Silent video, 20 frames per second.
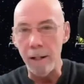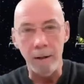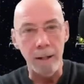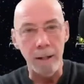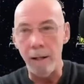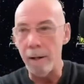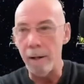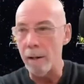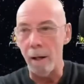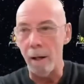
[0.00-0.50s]

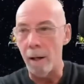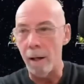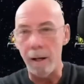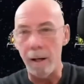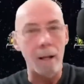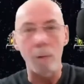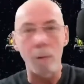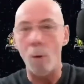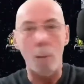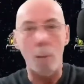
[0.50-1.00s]
then I
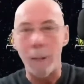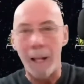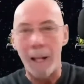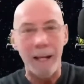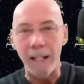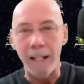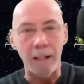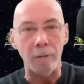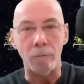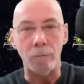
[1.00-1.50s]
don't know what
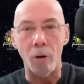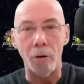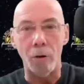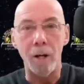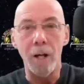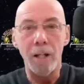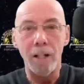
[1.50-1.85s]
planet you're on.